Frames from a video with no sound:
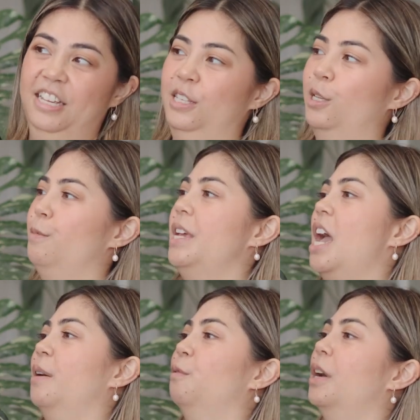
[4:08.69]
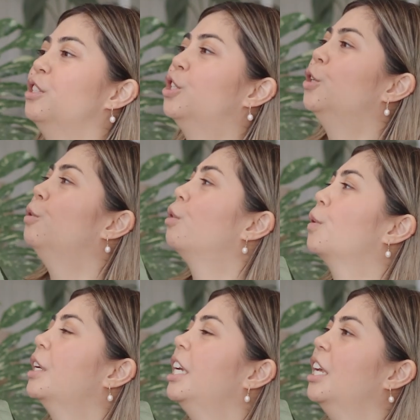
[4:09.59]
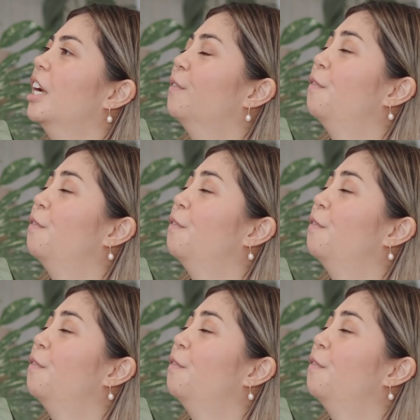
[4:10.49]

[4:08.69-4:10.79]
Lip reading: So we have 1, 2, 3,